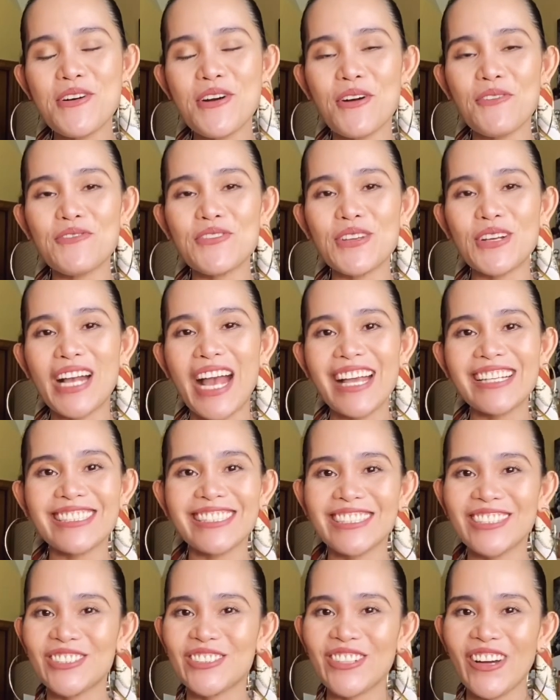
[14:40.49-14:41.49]
Hope you guys
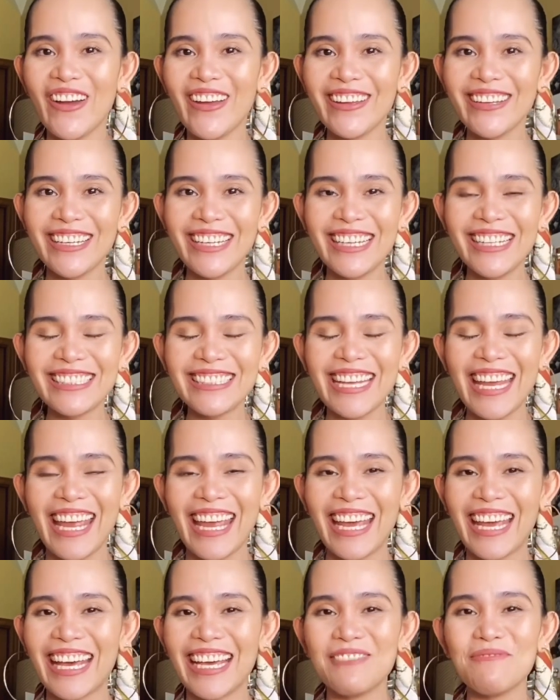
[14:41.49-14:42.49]
enjoy it.
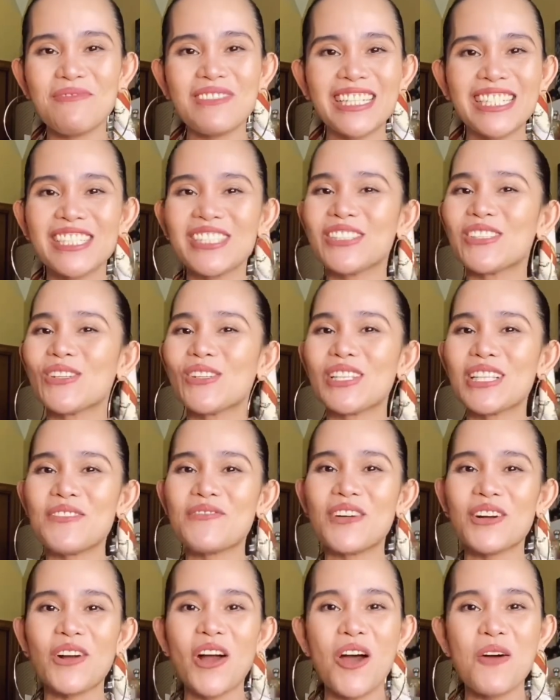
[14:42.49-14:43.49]
And please do leave
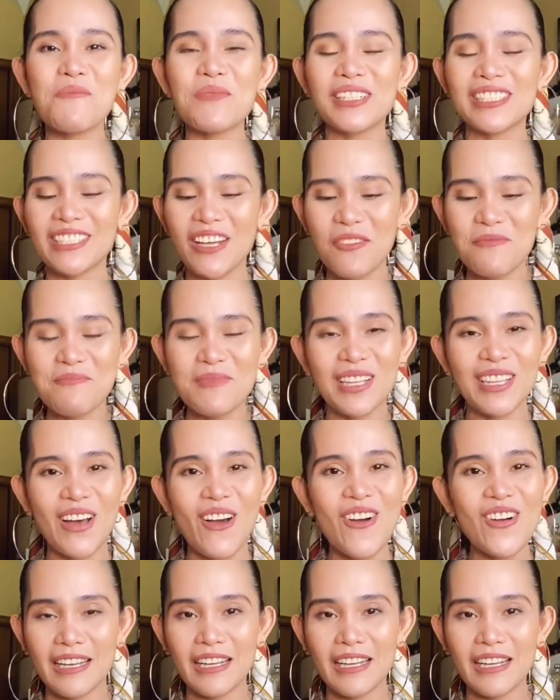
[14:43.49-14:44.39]
a comment down below